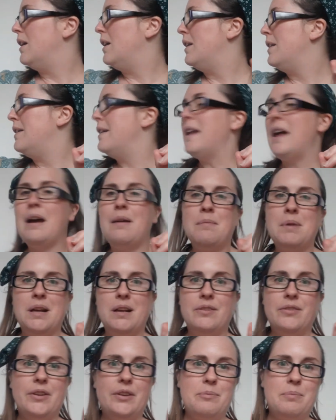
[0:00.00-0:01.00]
Now my
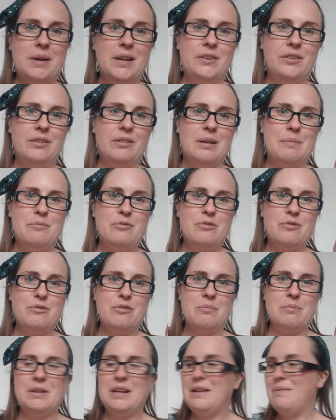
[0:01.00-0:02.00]
eyesight's better, I
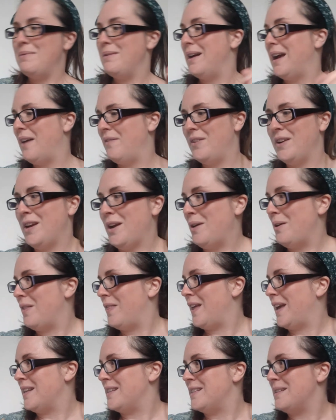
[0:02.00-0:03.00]
probably will have a go at
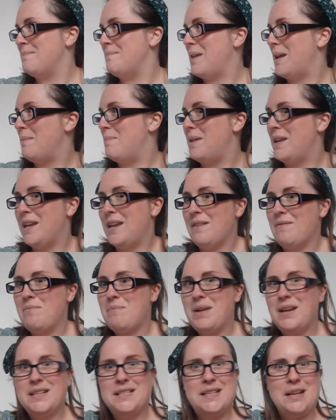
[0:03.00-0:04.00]
that and maybe give
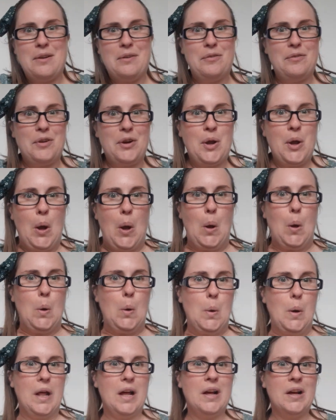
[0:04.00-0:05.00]
myself a
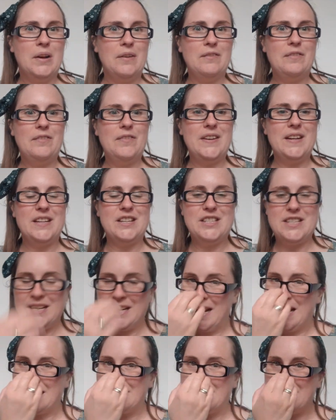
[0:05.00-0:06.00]
goal of finishing
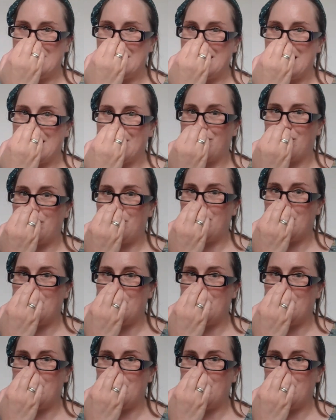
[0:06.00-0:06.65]
that in the next